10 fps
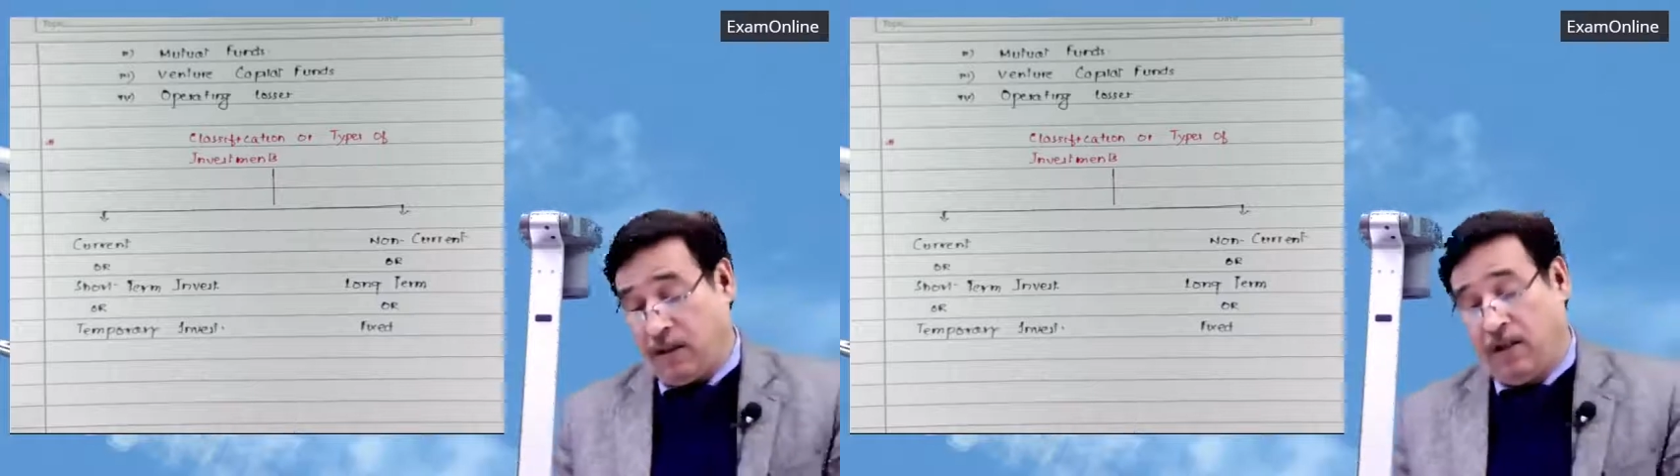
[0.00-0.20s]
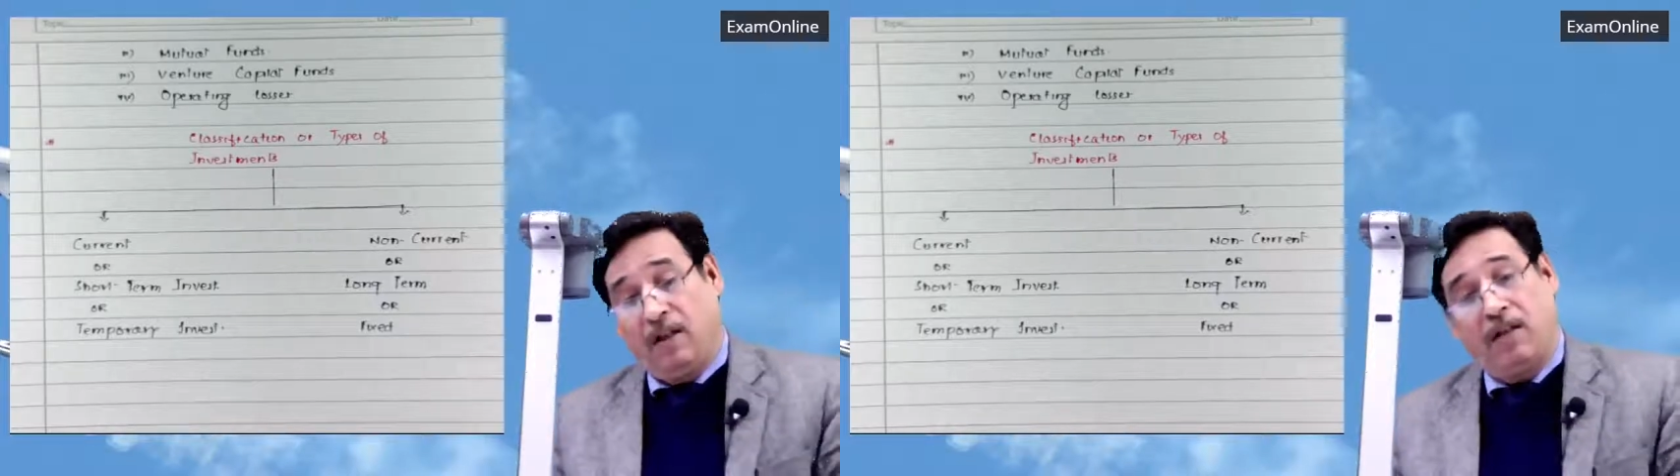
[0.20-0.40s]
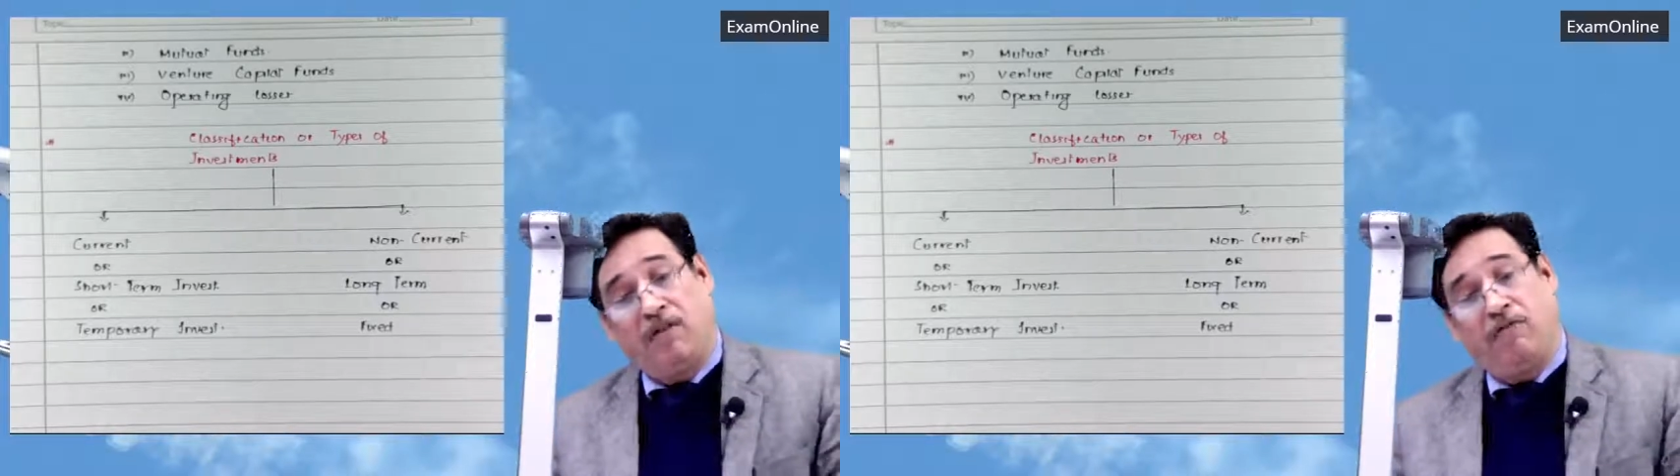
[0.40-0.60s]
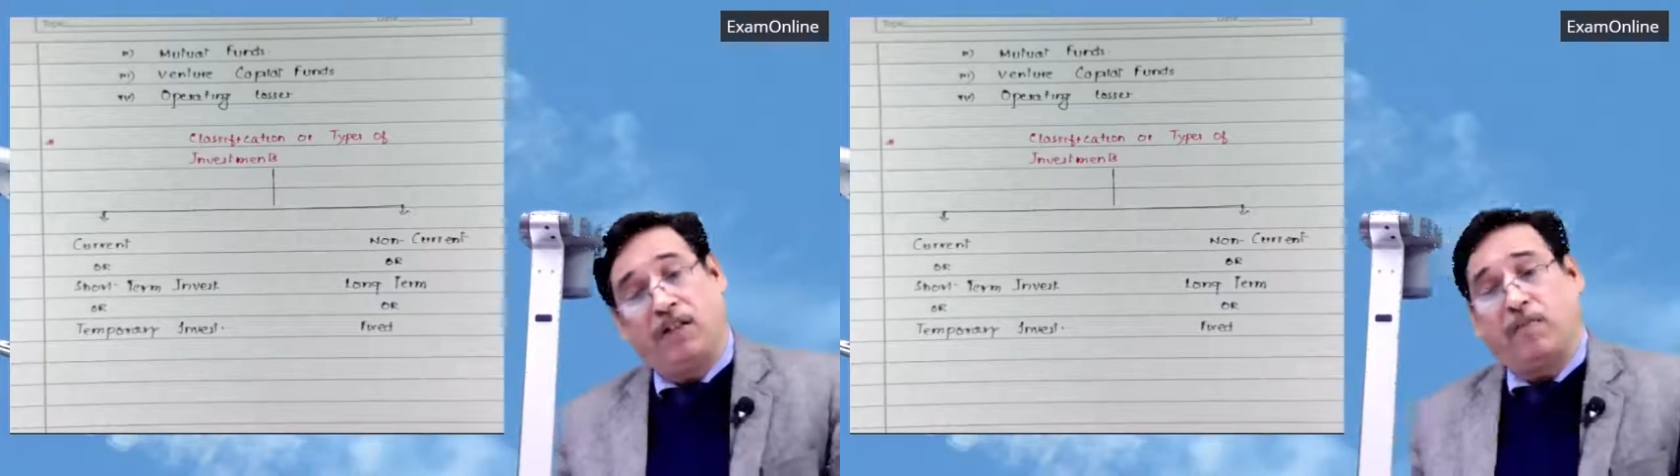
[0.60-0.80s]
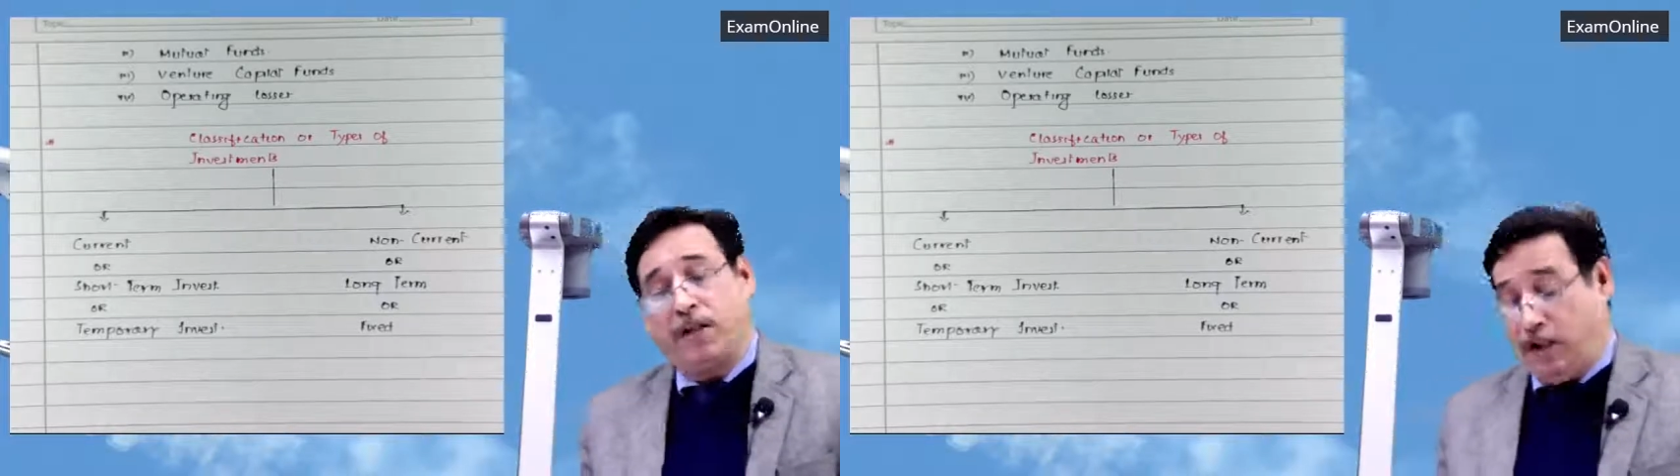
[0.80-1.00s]

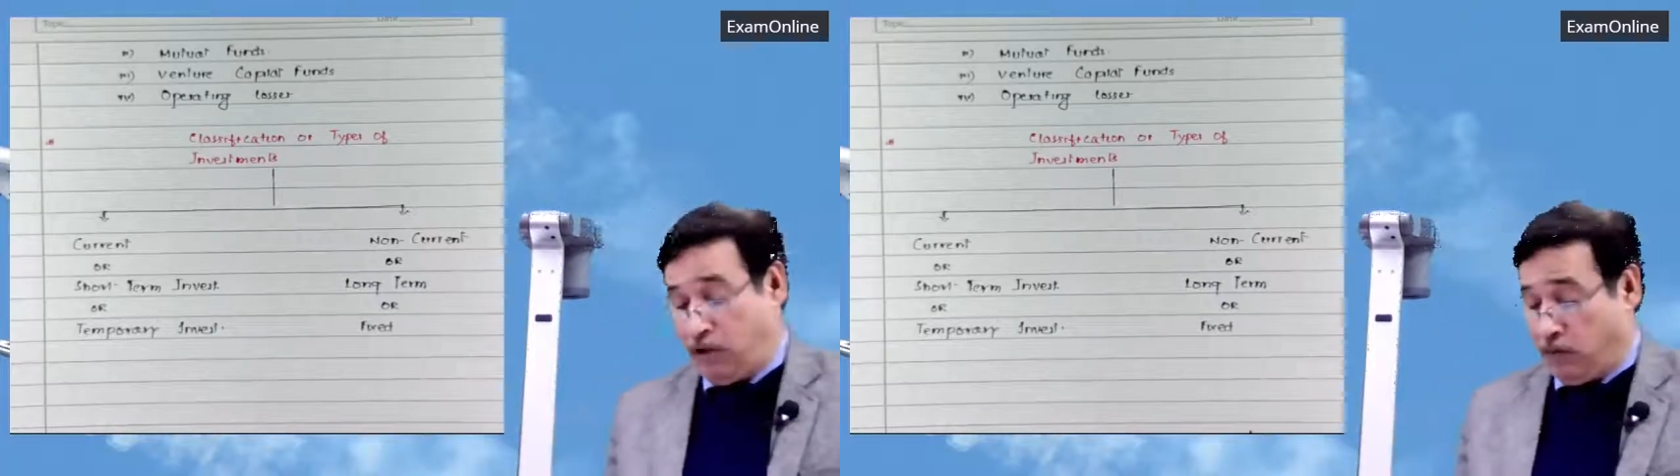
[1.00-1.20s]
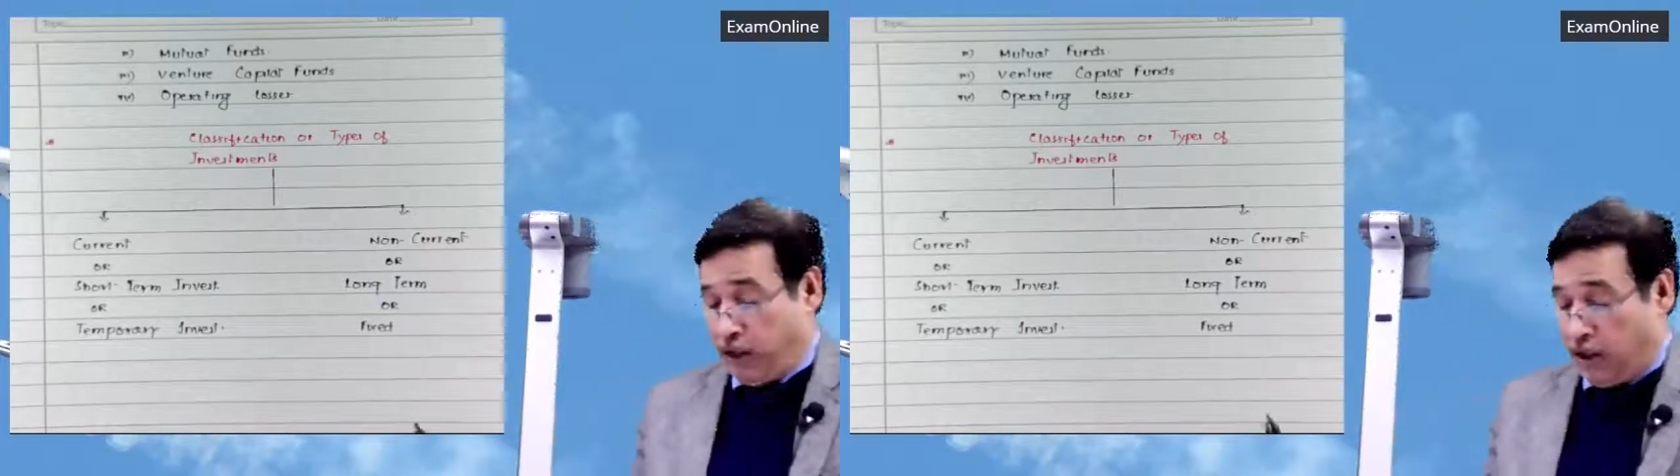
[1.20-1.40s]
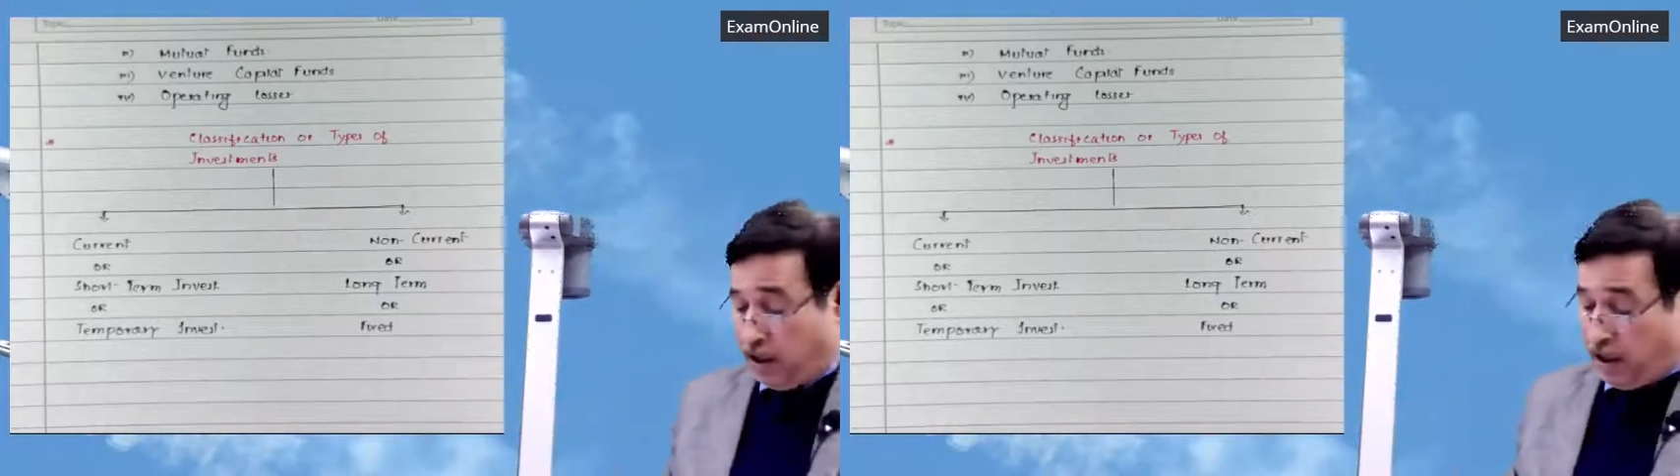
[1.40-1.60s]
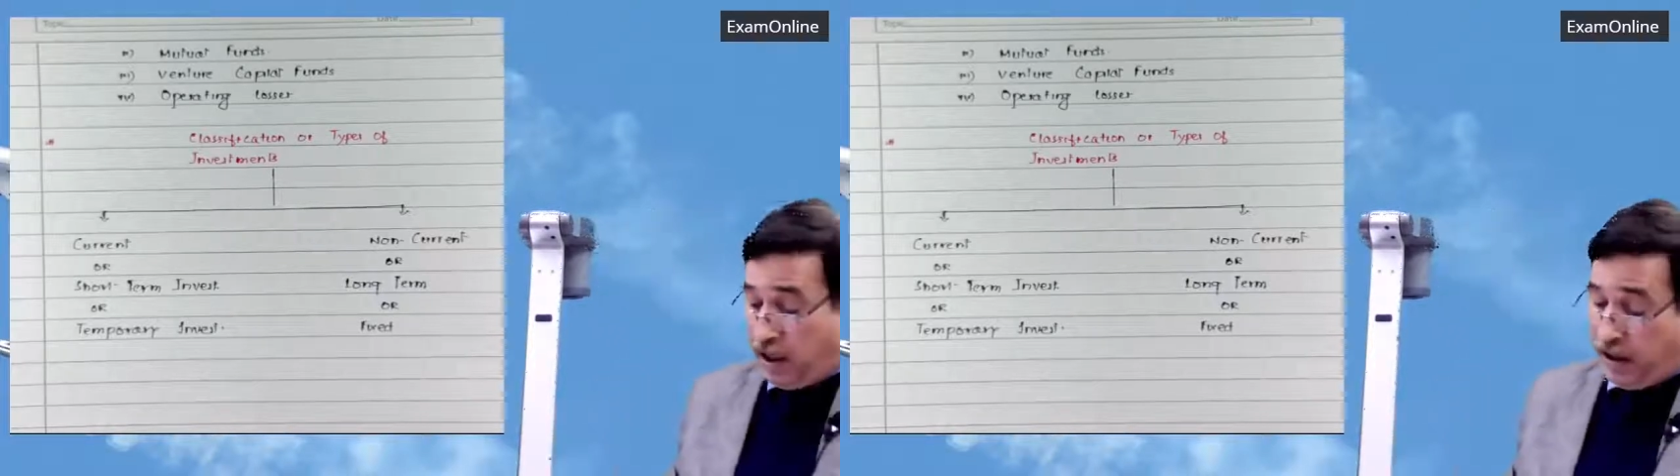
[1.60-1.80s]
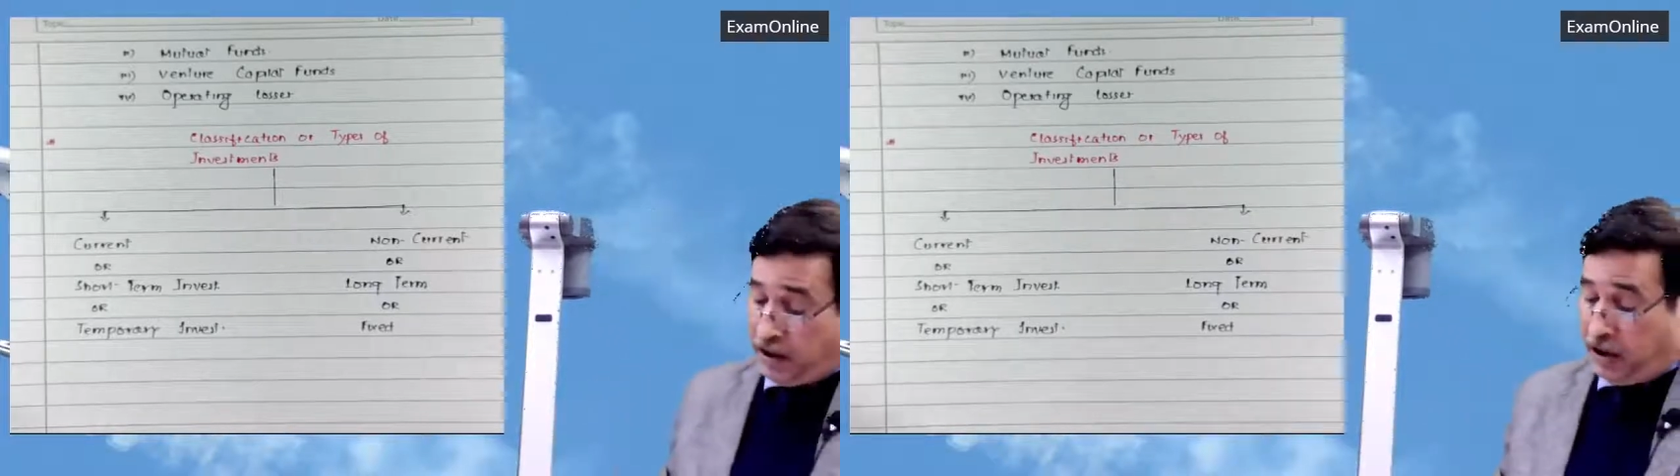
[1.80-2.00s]
investment need to be
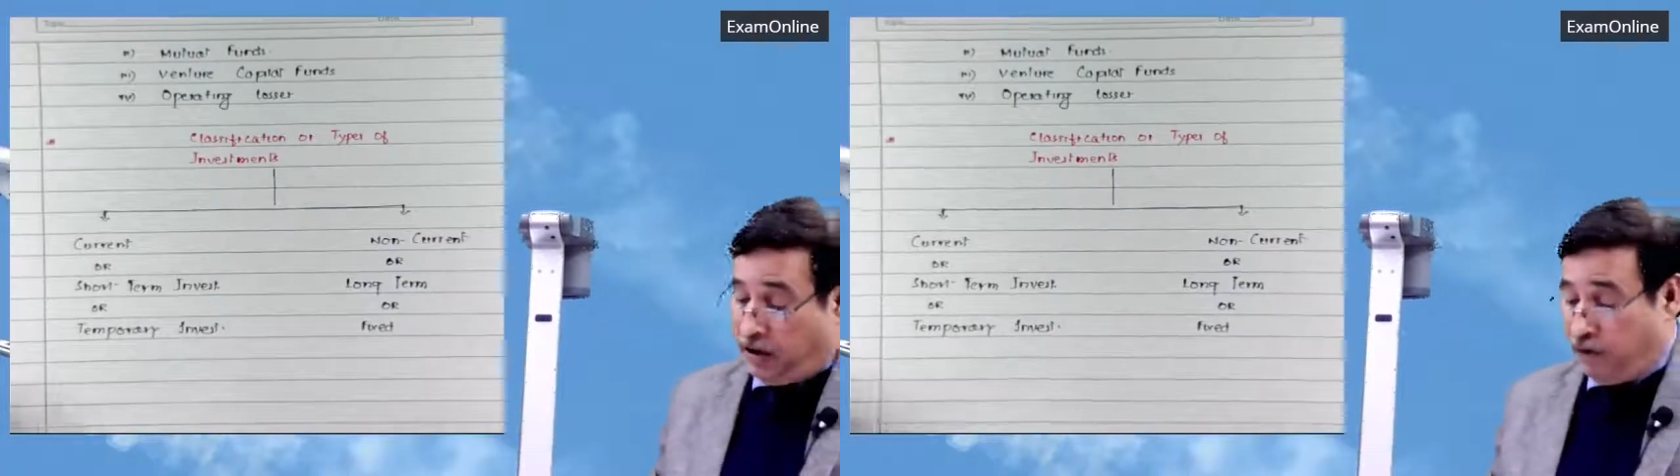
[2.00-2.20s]
categorized